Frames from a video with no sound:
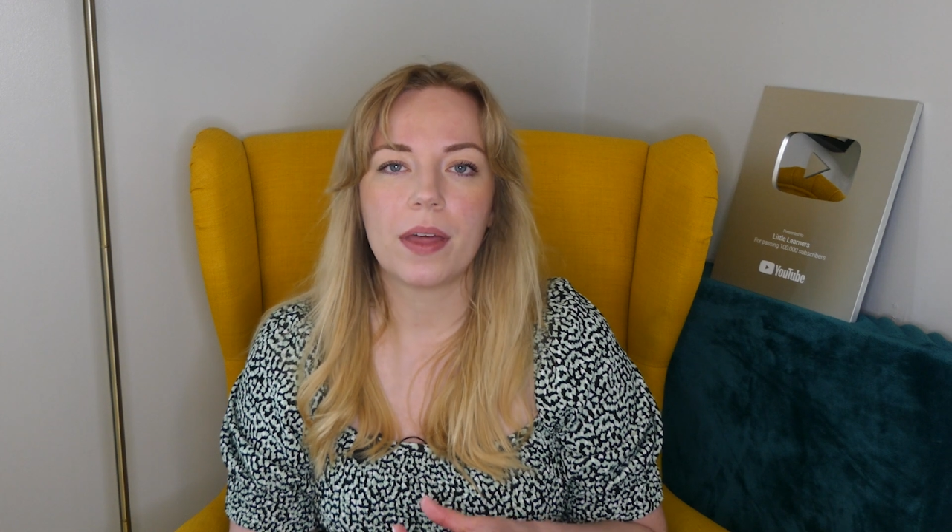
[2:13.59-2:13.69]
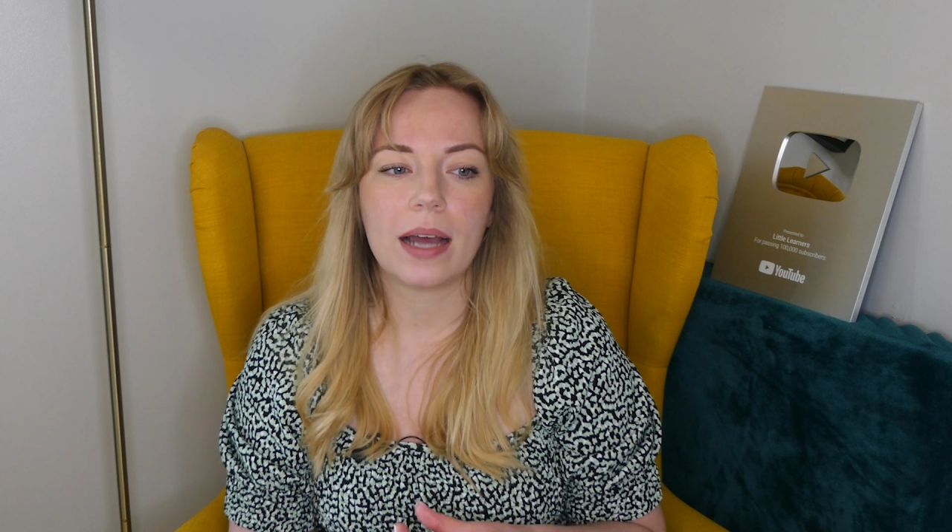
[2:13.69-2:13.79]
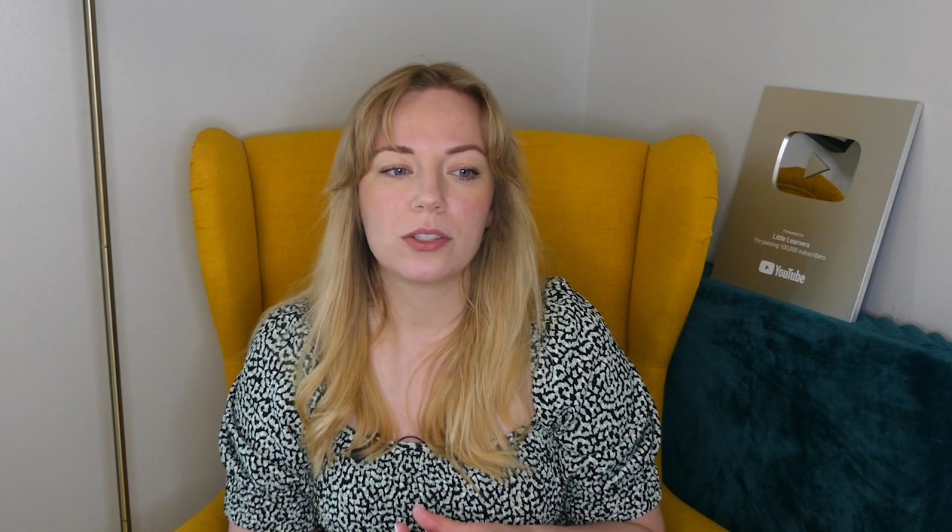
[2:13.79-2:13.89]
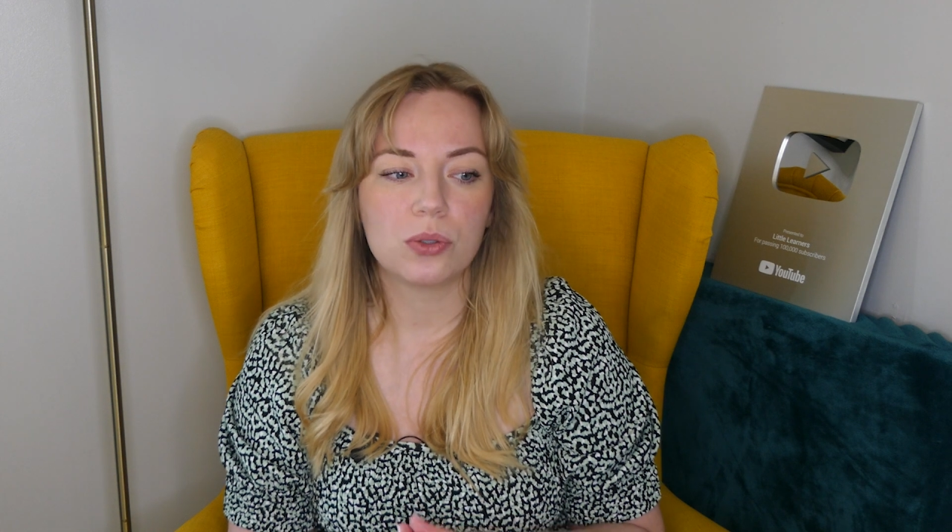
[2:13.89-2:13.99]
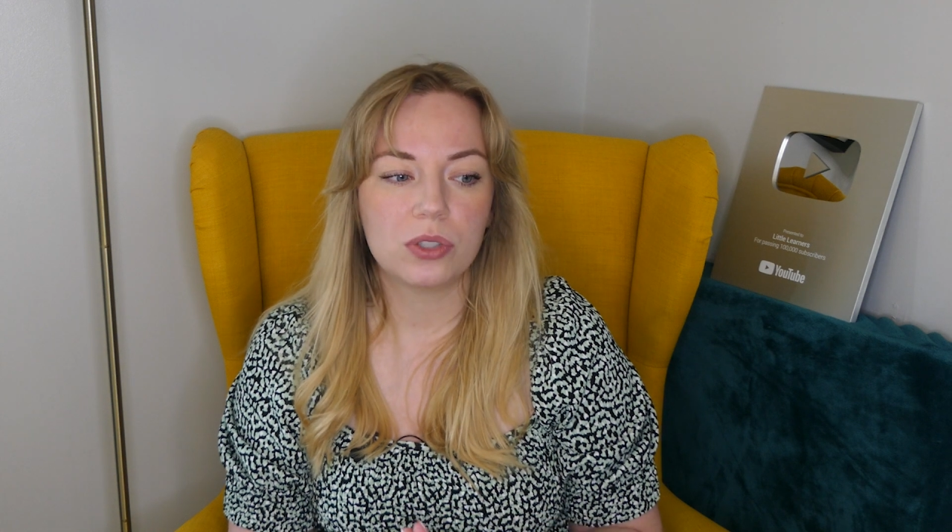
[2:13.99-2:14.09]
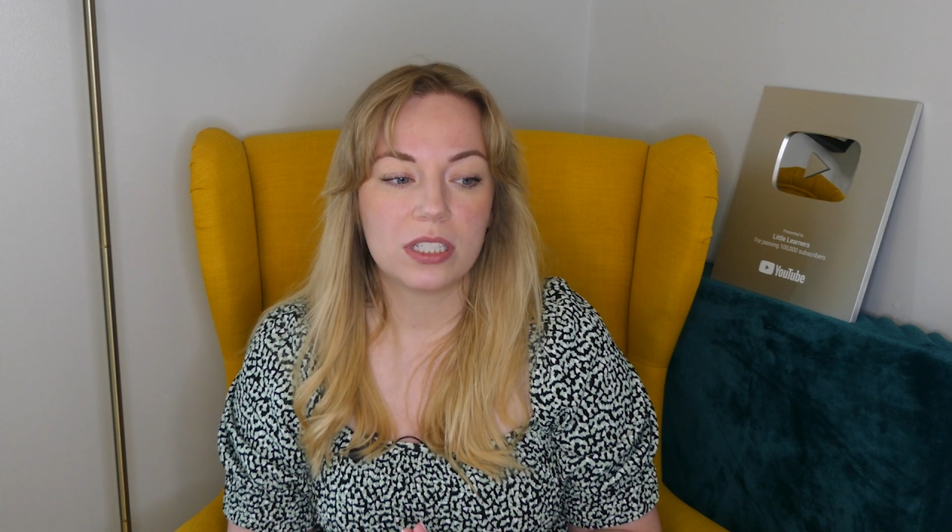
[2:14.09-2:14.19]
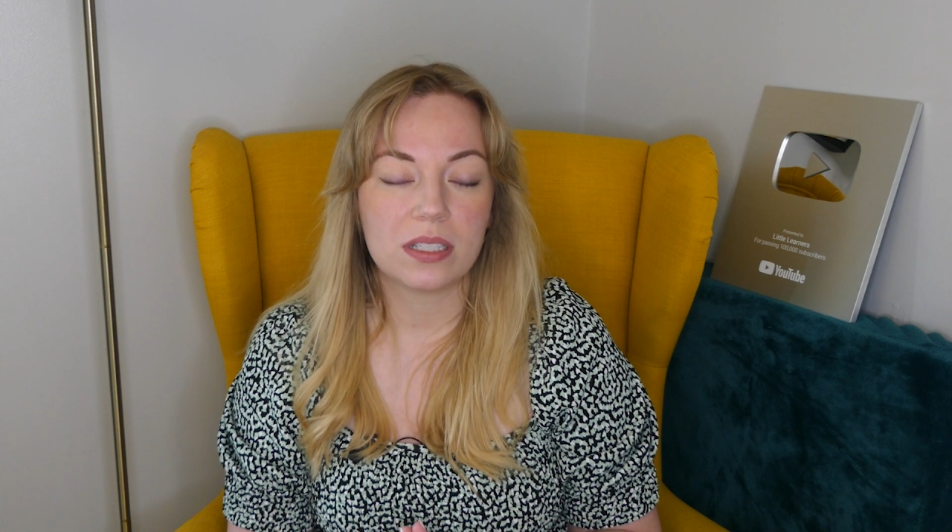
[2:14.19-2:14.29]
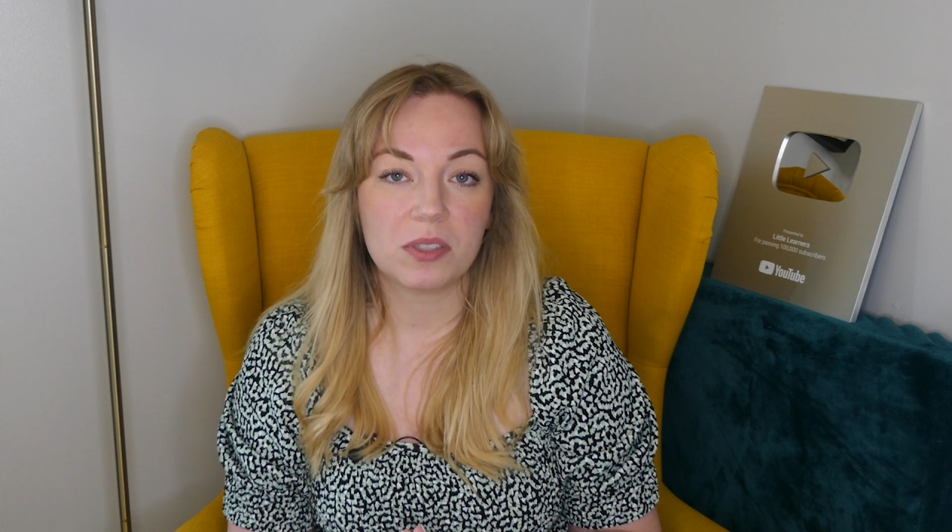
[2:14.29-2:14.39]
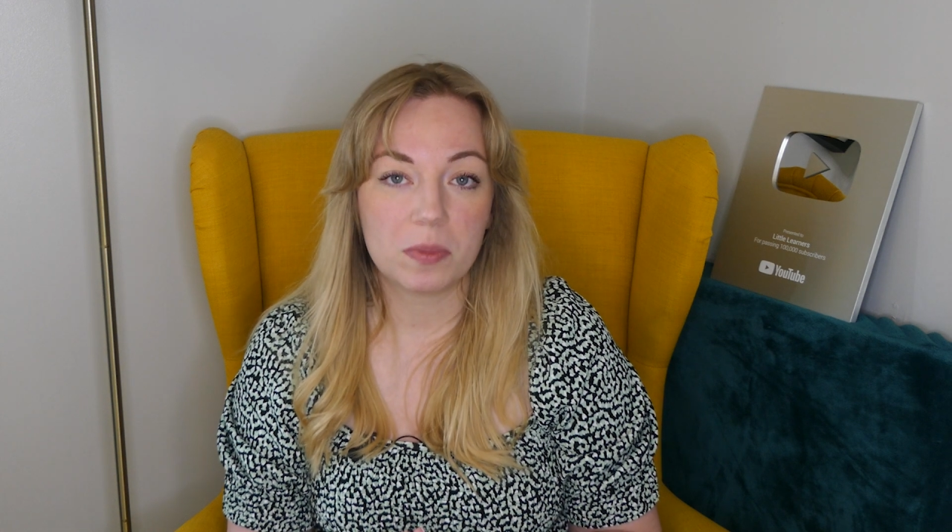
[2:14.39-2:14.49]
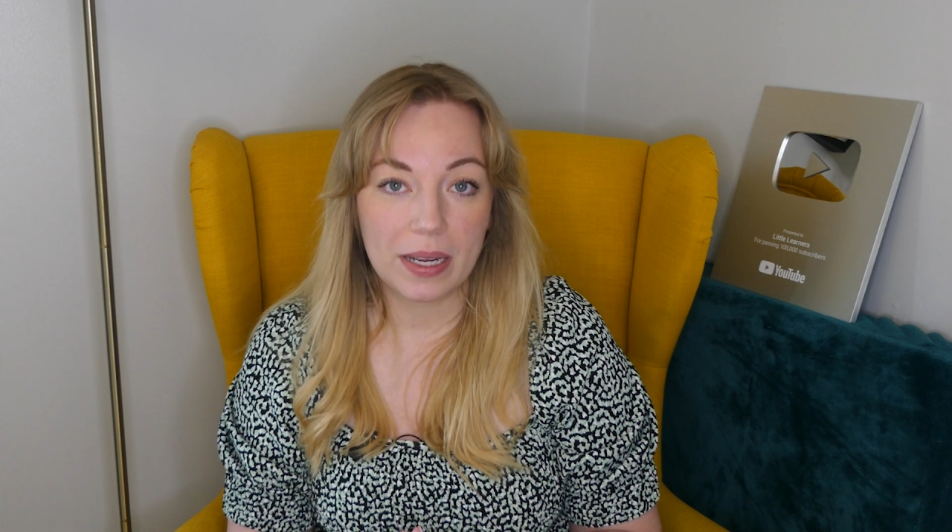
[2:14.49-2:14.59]
that
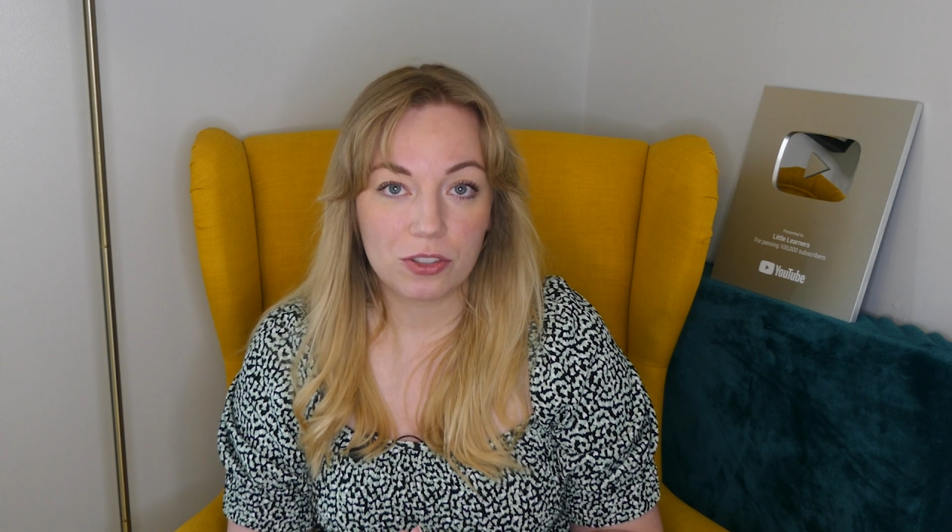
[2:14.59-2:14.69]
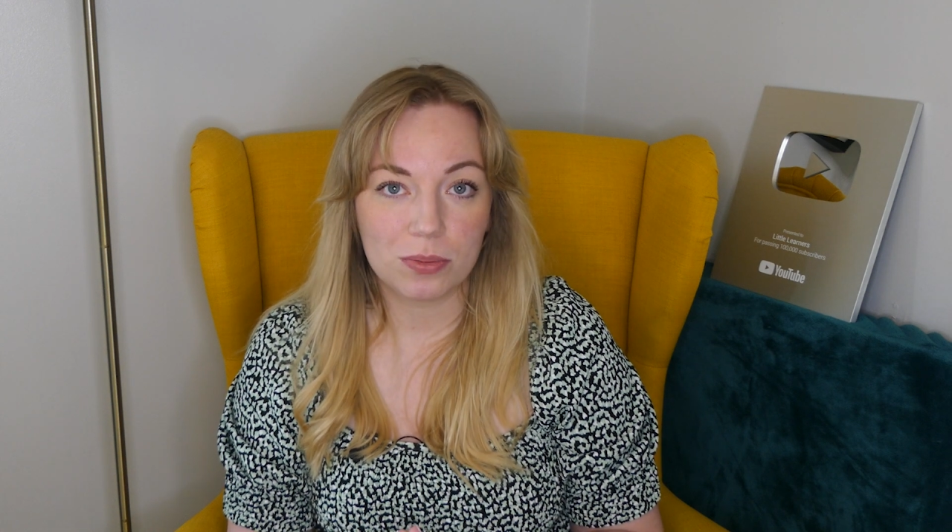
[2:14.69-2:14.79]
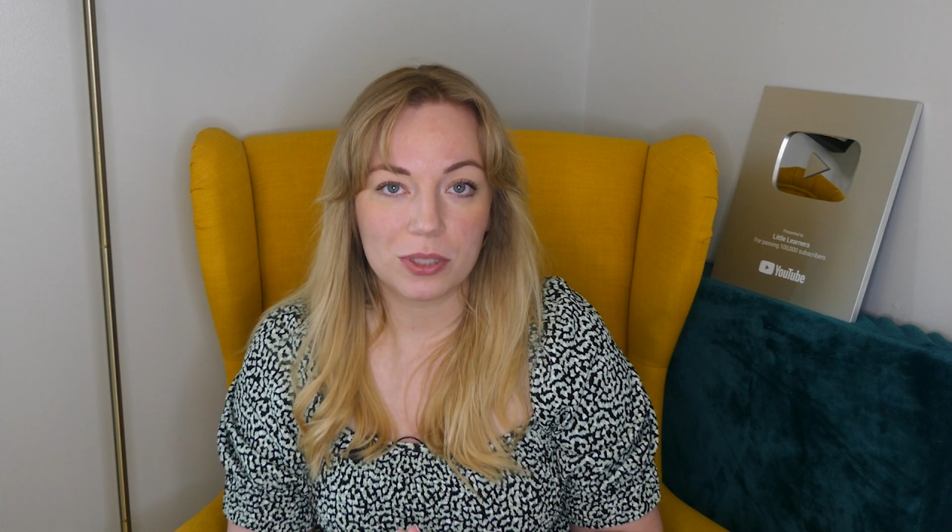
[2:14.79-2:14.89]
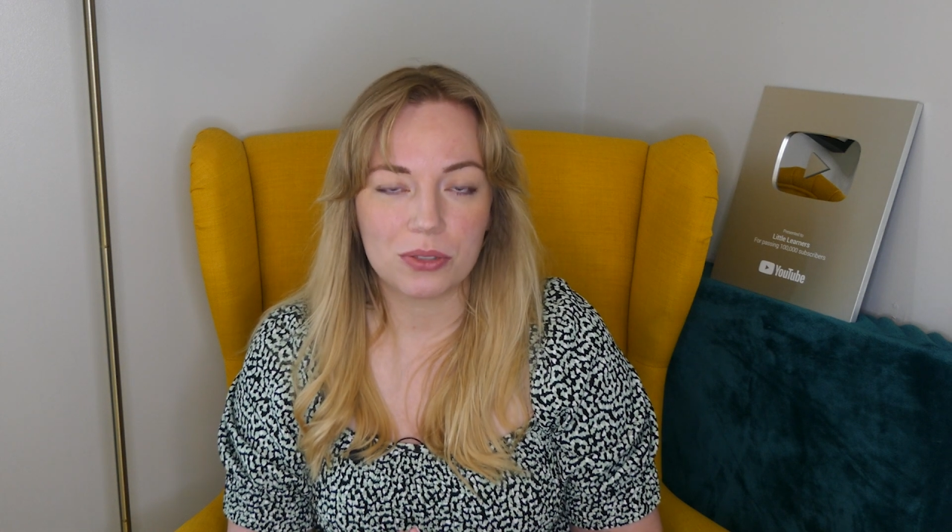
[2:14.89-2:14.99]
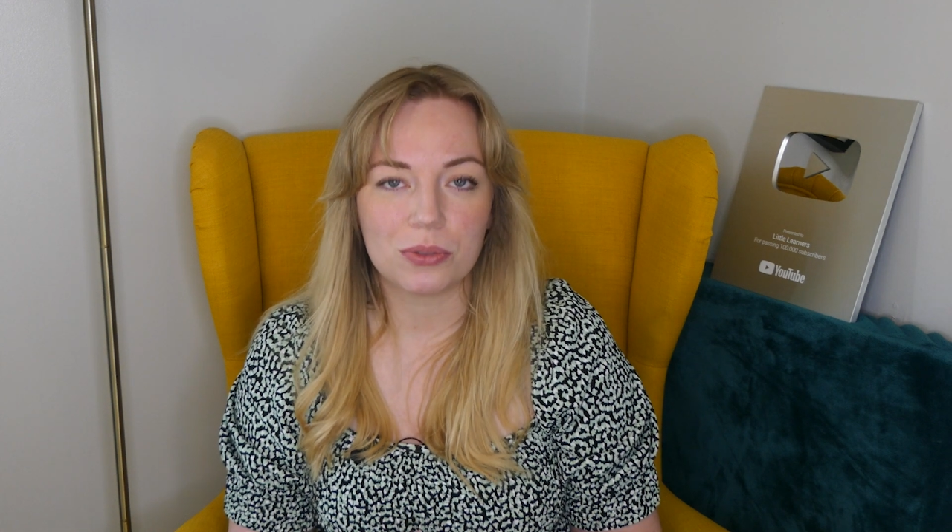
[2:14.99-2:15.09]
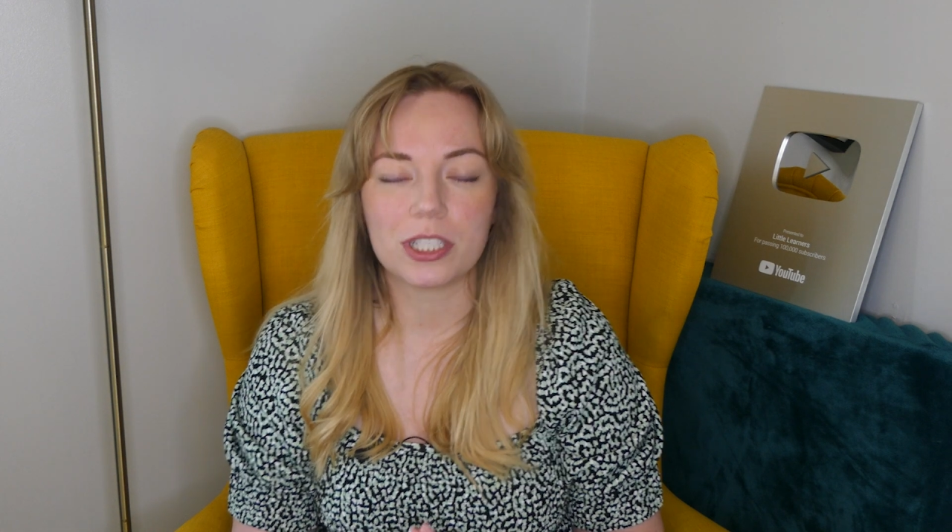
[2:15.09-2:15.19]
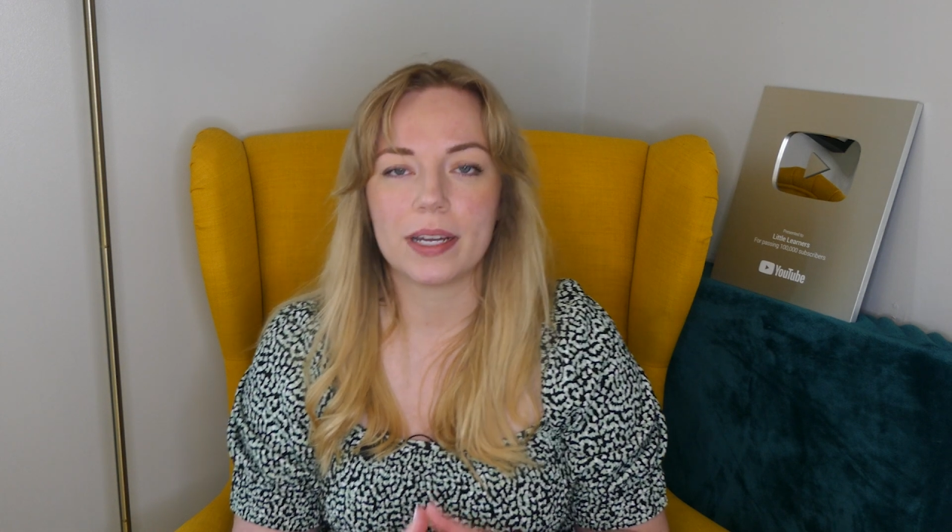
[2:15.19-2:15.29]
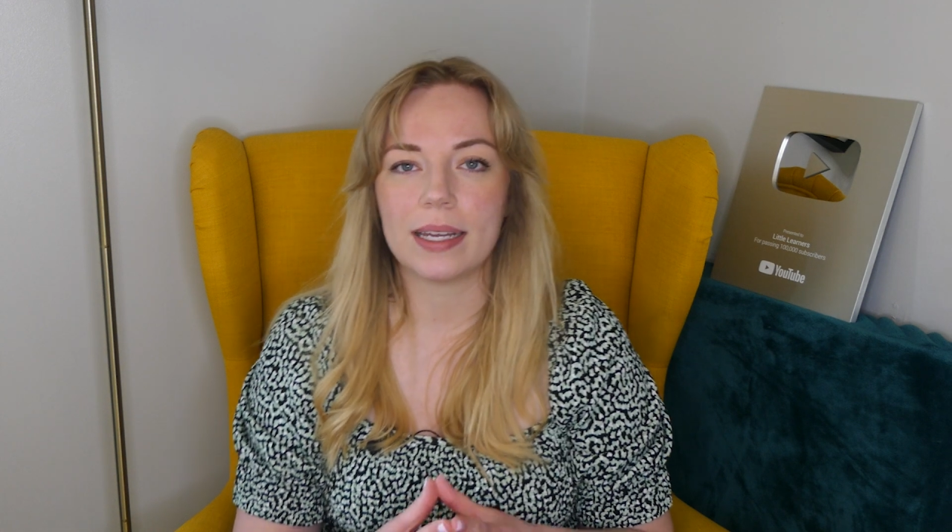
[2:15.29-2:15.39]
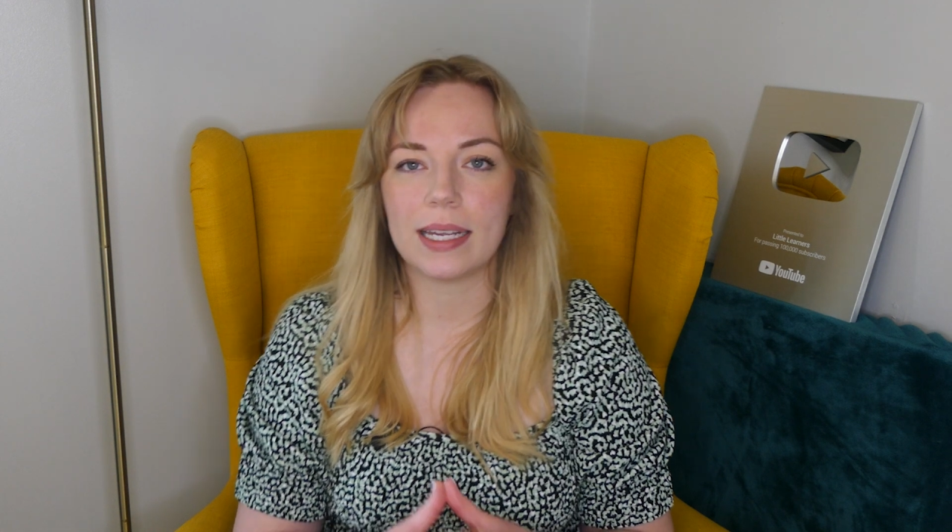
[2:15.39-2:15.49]
autism spectrum disorder